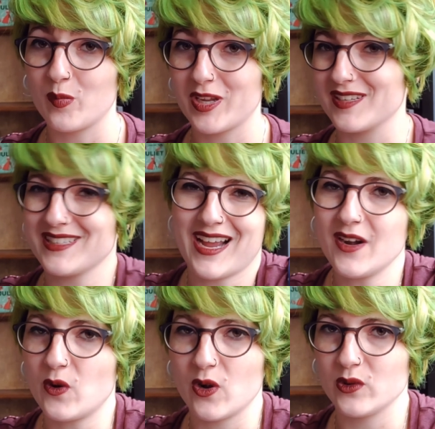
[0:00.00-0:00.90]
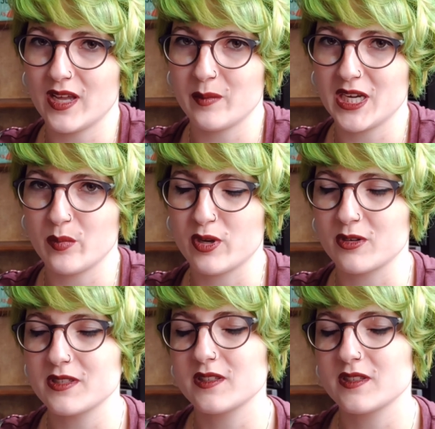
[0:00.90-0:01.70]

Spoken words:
because I don't own that many books,